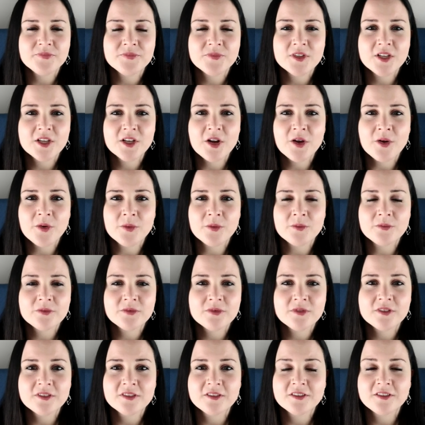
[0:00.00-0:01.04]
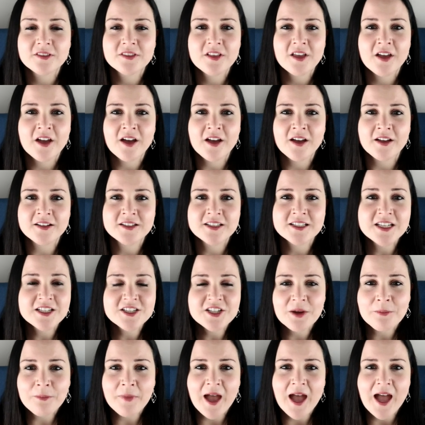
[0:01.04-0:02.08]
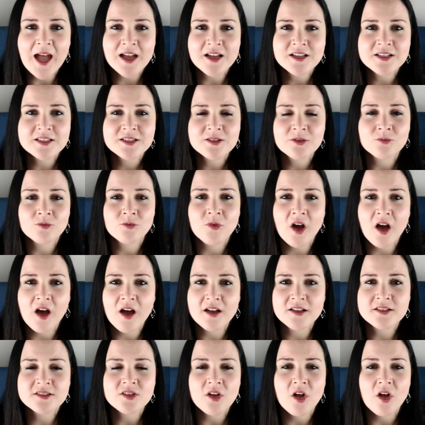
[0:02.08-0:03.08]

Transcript: you know, TJ Maxx, Ross,